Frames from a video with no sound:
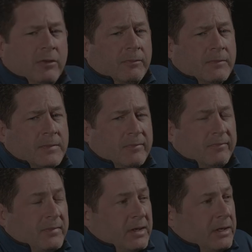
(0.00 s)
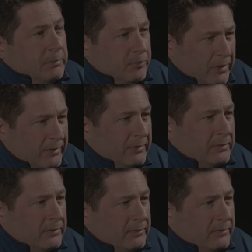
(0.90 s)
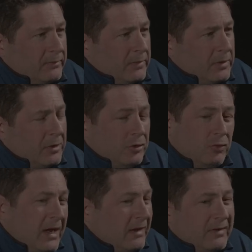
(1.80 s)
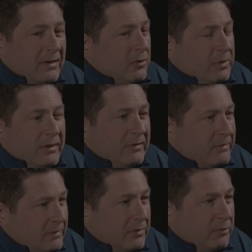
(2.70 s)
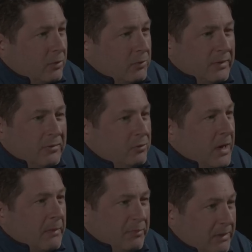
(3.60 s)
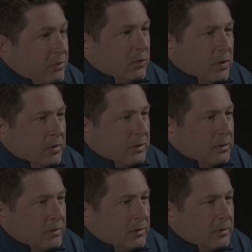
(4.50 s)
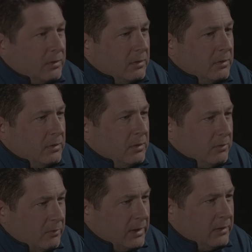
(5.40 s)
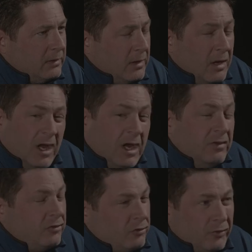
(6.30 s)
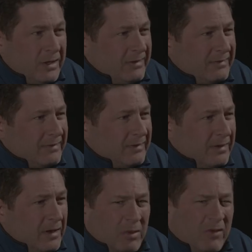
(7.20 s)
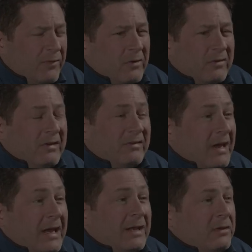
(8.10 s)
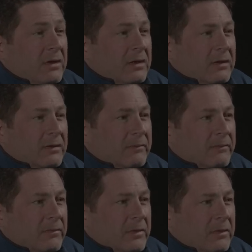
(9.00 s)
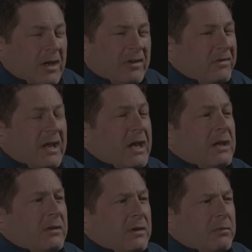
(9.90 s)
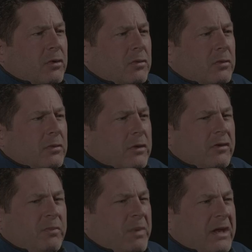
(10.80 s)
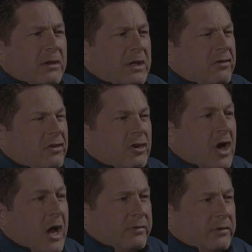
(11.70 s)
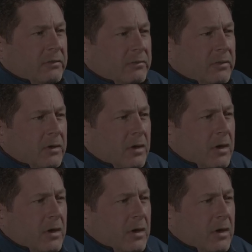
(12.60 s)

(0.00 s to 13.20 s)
Look, in prison, mm-hmm. you can't say nobody's a snitch, bro, unless you got paperwork, right? Mm-hmm. In the streets, motherfuckers can say anything. Mm-hmm. They can say anything, bro. It's speculation, gossip.